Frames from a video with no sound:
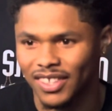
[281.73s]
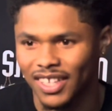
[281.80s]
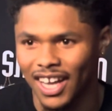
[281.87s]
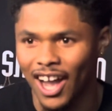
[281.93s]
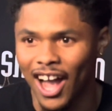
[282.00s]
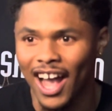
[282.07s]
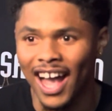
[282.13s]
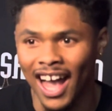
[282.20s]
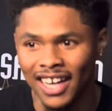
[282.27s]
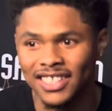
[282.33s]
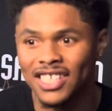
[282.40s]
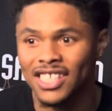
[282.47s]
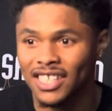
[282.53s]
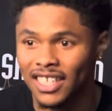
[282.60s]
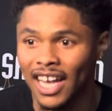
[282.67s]
I
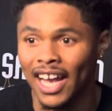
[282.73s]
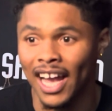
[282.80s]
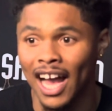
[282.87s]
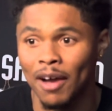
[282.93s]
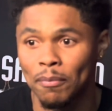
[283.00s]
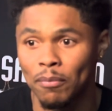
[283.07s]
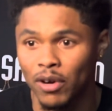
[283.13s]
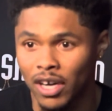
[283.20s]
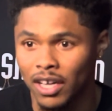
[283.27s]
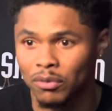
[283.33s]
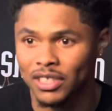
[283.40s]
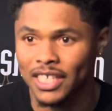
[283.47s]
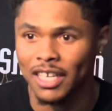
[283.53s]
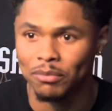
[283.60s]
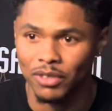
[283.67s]
took, like, how Bud
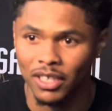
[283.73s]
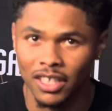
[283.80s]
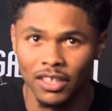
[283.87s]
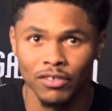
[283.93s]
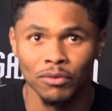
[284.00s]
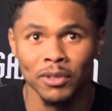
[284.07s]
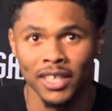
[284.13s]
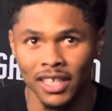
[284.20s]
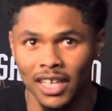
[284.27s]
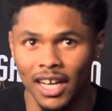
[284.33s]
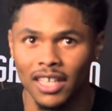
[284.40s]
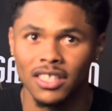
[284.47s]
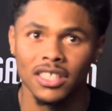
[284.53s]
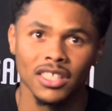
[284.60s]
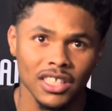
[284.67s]
was taking me under the wing,
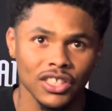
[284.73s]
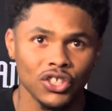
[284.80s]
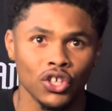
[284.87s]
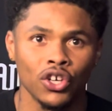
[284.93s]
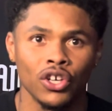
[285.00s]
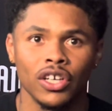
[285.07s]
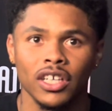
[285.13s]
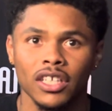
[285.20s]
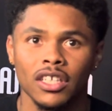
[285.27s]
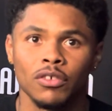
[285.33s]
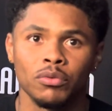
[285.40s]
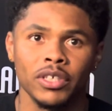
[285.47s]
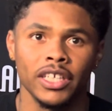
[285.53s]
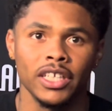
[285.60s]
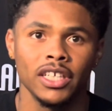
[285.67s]
I took Keyshawn under the
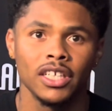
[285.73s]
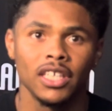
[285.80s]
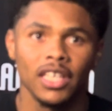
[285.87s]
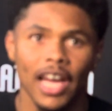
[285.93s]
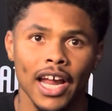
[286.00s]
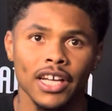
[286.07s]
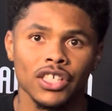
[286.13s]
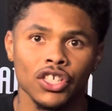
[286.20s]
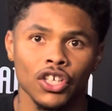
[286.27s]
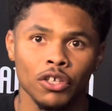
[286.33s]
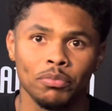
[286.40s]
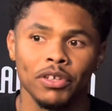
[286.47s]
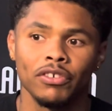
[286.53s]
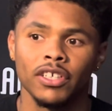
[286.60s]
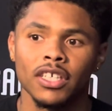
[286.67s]
wing at a certain
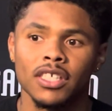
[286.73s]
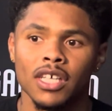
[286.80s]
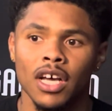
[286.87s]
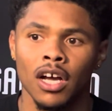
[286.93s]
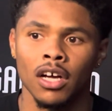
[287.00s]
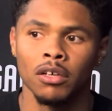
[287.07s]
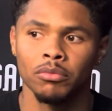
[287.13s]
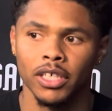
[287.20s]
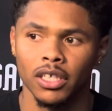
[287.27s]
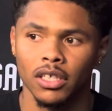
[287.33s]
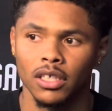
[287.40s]
period of time.